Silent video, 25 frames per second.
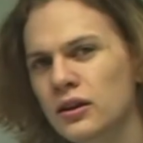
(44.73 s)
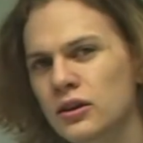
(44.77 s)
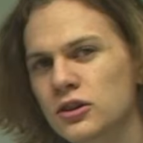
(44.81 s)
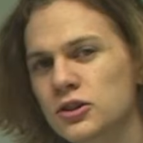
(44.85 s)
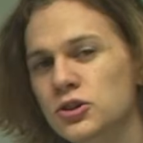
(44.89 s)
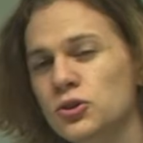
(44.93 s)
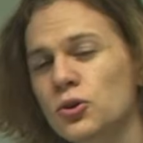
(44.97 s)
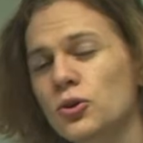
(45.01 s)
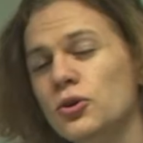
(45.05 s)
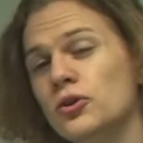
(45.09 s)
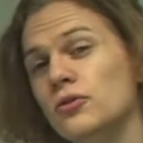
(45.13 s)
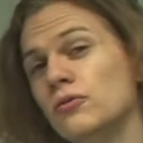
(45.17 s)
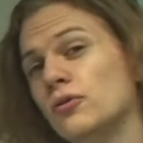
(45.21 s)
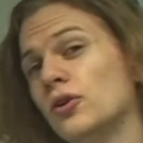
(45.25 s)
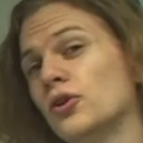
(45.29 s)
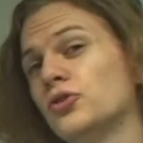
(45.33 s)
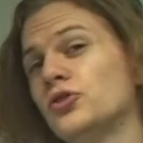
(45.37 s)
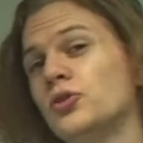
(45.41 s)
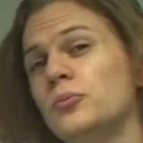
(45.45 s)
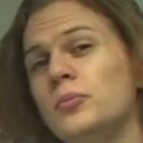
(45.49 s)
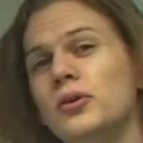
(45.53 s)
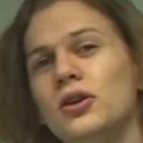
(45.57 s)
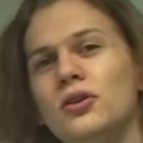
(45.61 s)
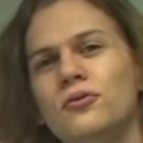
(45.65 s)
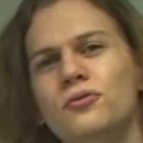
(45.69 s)
Sure, you've lost
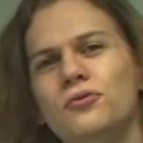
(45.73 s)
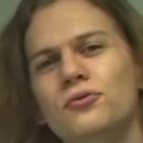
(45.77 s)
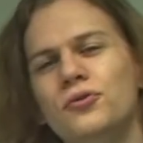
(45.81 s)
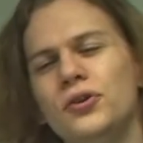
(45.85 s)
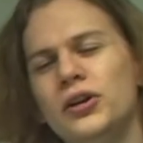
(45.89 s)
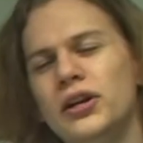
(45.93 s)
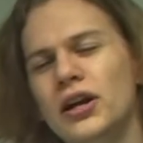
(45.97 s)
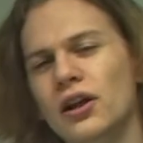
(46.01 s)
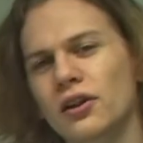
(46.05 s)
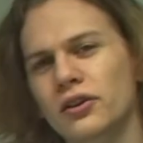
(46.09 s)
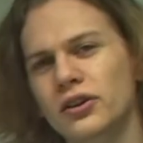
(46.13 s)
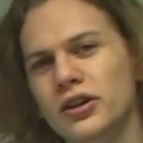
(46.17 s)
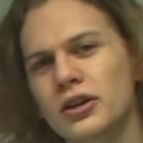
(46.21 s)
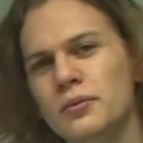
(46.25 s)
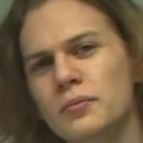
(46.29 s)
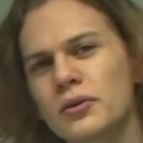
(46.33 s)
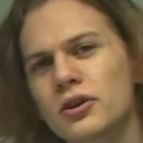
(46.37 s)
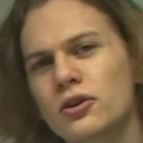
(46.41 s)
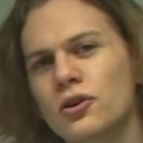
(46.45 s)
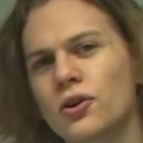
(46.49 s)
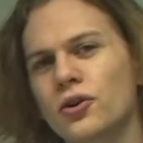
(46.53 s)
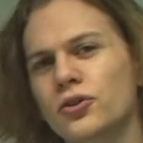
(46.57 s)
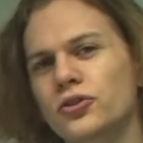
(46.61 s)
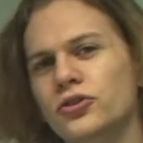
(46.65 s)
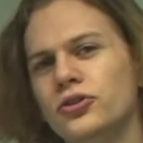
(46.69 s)
a bit of fidelity
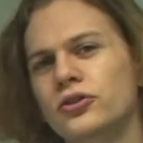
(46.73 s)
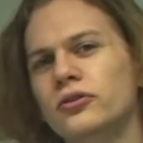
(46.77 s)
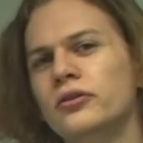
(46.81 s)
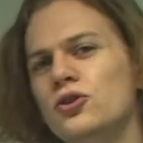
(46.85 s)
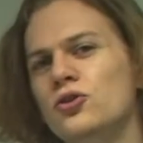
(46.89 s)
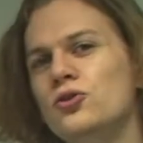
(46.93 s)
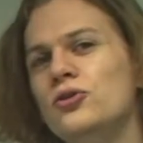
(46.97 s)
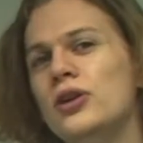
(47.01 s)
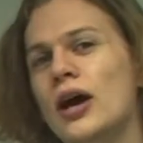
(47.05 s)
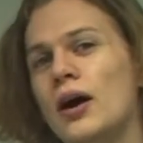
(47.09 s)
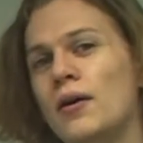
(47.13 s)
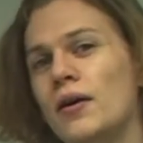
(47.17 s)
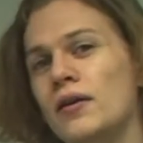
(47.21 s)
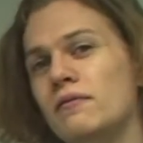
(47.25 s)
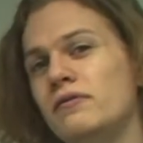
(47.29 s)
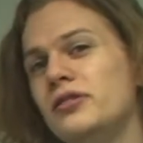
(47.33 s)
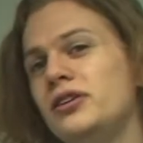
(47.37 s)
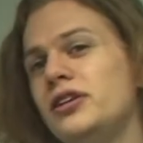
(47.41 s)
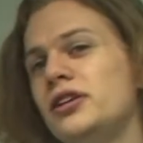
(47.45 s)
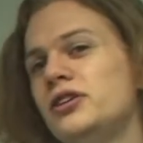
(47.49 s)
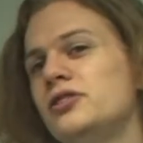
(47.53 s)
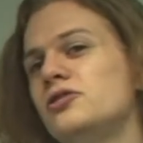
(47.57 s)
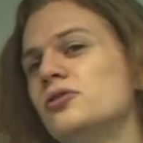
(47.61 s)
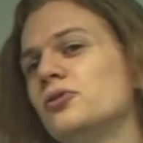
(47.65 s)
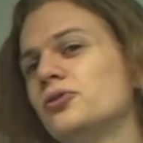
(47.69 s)
because you now have a
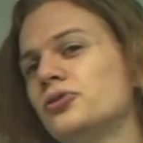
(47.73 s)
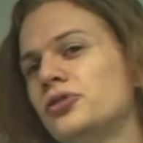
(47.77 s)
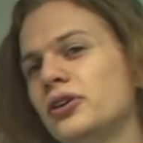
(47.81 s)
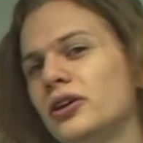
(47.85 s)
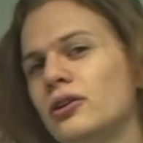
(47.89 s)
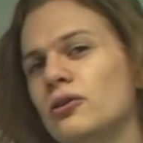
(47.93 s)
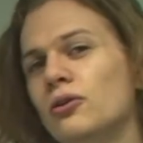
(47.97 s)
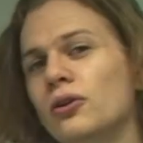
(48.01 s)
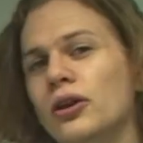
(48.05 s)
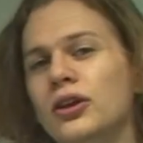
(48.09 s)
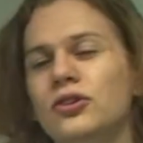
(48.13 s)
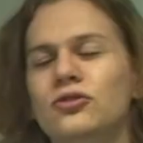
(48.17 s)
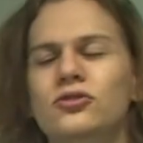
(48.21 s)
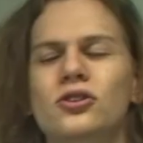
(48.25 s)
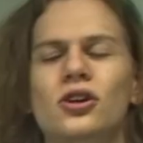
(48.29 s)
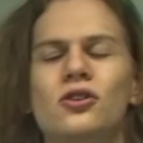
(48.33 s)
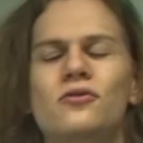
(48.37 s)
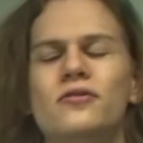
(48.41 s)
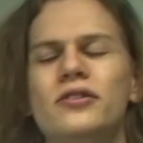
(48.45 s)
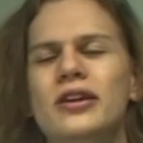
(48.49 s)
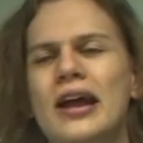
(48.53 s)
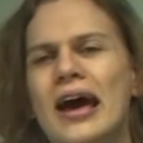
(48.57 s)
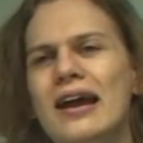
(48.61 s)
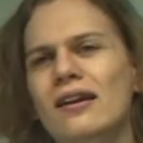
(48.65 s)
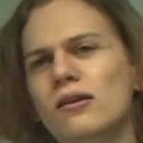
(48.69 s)
digital signal instead of
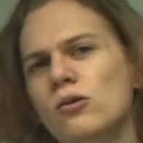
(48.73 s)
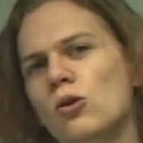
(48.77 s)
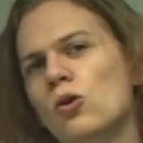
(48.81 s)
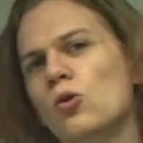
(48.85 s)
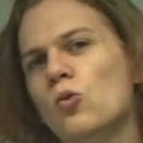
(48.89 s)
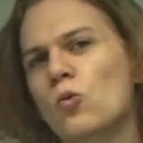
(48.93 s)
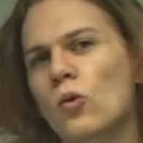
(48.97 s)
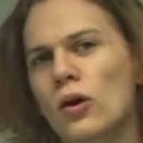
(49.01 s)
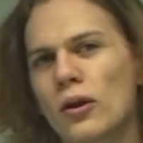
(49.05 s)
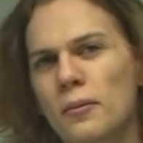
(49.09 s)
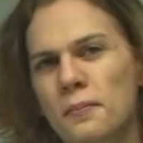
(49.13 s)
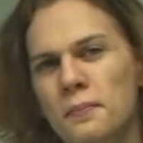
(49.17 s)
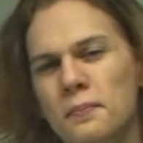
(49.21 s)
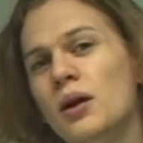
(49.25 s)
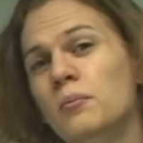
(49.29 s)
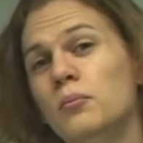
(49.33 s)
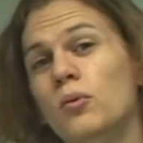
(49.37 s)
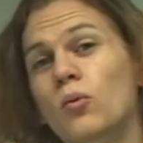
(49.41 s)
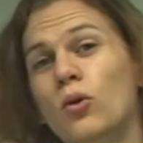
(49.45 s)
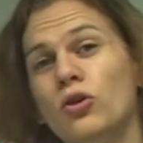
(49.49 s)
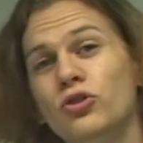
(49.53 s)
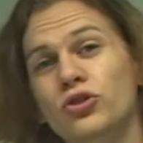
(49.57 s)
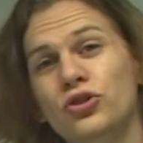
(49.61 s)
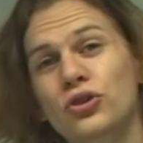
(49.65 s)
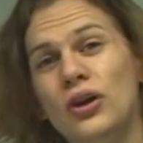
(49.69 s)
an analog one, but
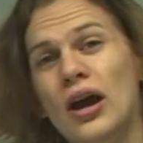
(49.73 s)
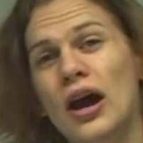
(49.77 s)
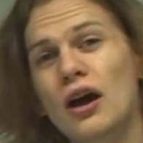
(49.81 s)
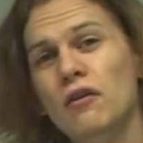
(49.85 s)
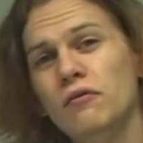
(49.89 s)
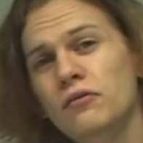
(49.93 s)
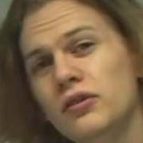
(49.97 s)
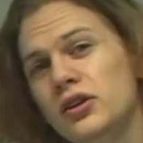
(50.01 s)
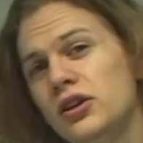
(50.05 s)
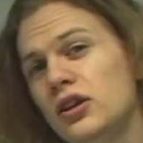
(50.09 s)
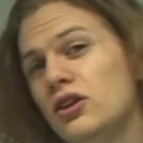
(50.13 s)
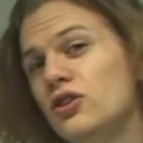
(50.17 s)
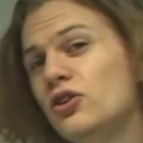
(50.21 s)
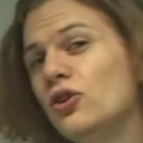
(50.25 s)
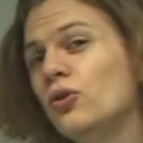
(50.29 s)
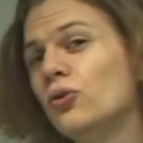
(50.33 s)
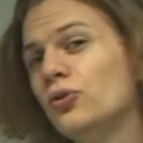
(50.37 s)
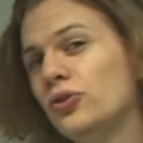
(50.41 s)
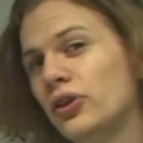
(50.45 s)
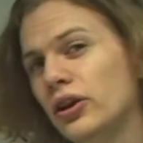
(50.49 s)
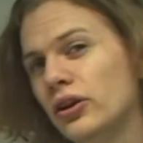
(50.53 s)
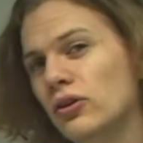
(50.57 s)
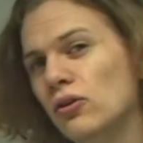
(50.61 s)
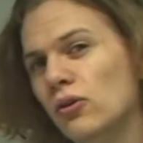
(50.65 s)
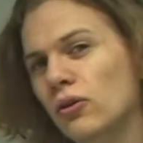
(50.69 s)
once you have the digital
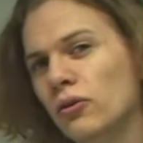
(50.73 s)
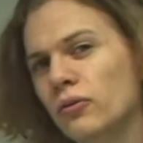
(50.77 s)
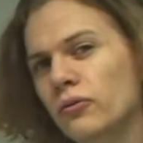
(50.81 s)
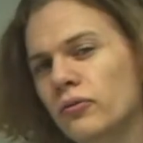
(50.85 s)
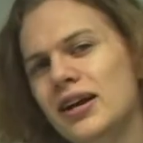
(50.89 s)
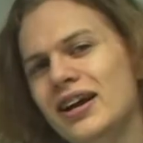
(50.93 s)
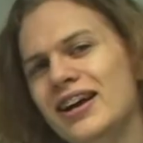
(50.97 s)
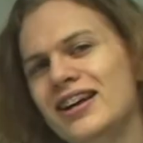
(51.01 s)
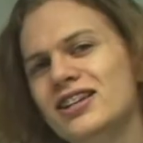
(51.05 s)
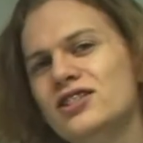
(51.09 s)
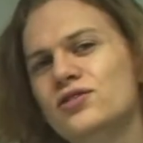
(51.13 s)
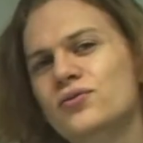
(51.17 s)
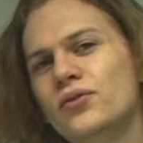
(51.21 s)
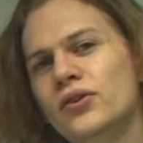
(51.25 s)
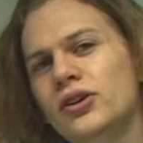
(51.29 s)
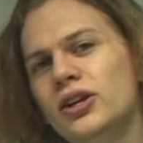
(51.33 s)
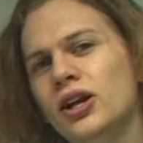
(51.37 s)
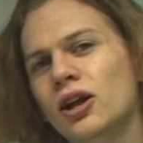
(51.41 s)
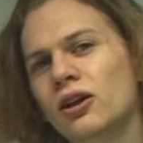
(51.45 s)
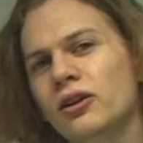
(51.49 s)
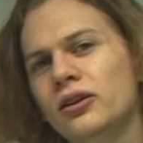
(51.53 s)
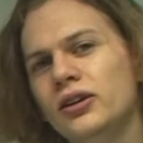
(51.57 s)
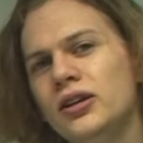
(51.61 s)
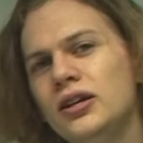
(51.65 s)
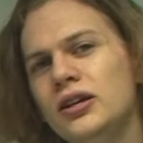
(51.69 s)
signal, its
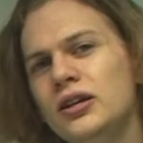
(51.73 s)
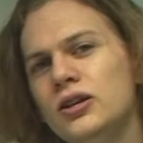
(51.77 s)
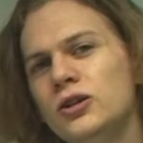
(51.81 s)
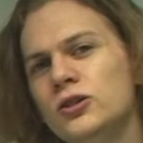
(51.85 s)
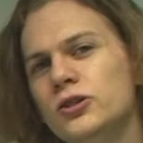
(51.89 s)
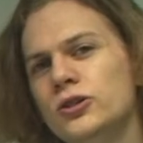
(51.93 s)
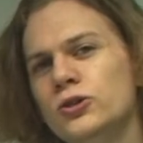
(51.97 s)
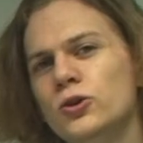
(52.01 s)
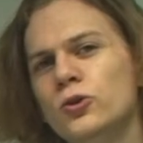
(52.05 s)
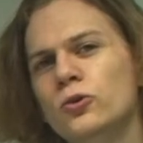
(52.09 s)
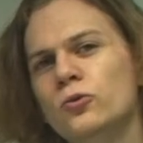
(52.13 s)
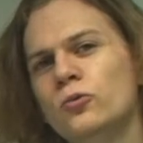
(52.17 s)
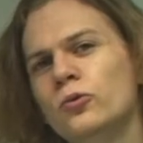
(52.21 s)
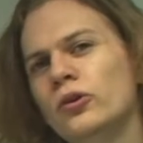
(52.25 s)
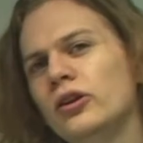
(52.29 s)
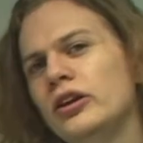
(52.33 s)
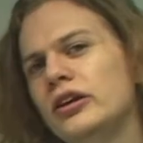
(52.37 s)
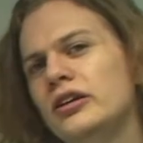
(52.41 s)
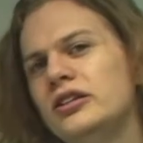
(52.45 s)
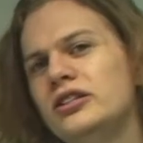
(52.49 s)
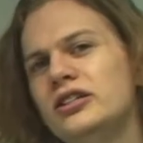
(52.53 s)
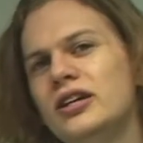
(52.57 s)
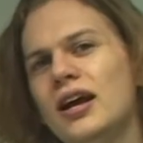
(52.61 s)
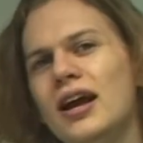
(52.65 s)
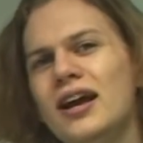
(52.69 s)
fidelity shouldn't
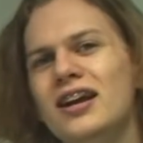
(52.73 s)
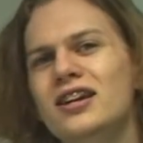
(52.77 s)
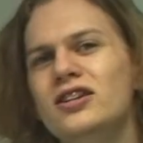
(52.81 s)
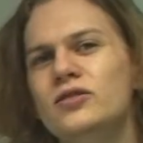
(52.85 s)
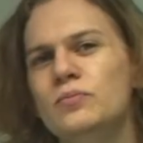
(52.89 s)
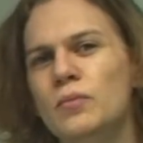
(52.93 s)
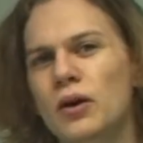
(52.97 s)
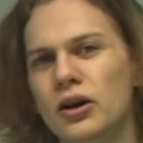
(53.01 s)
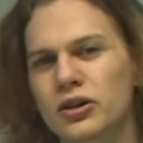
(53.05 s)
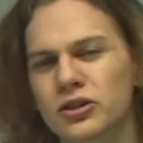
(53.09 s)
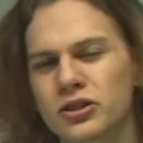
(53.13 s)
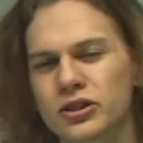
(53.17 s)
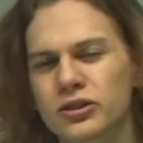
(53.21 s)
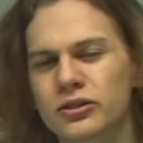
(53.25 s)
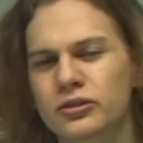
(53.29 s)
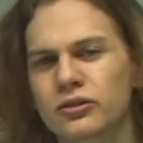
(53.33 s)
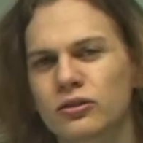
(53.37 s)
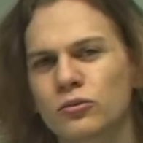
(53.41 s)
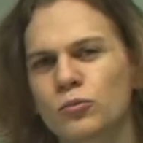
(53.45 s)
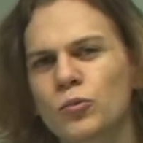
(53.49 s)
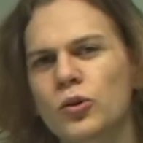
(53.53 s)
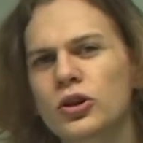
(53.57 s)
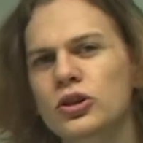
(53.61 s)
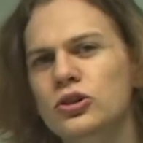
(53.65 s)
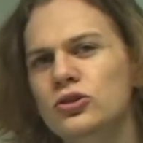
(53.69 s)
really change much
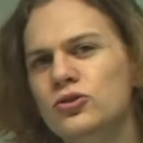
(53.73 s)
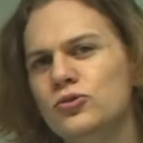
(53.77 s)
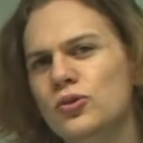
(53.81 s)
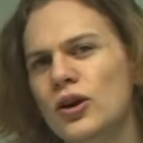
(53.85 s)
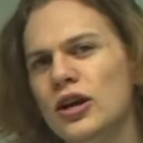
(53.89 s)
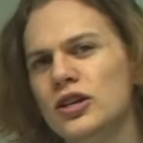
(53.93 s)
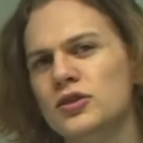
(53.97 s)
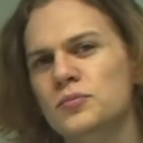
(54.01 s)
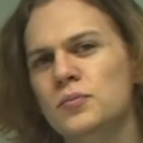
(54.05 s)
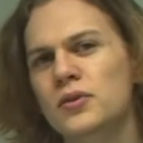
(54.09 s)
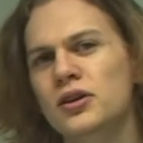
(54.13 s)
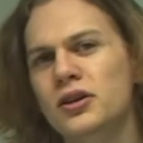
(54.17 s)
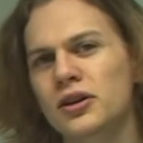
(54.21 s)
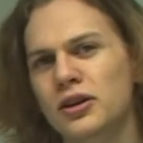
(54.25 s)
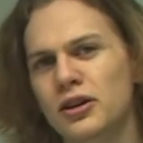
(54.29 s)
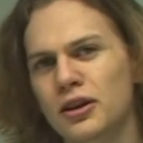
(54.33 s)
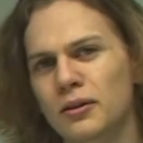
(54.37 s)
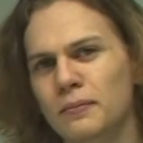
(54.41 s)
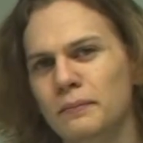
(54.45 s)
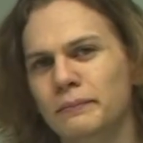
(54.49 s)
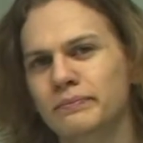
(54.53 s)
when you transmit it.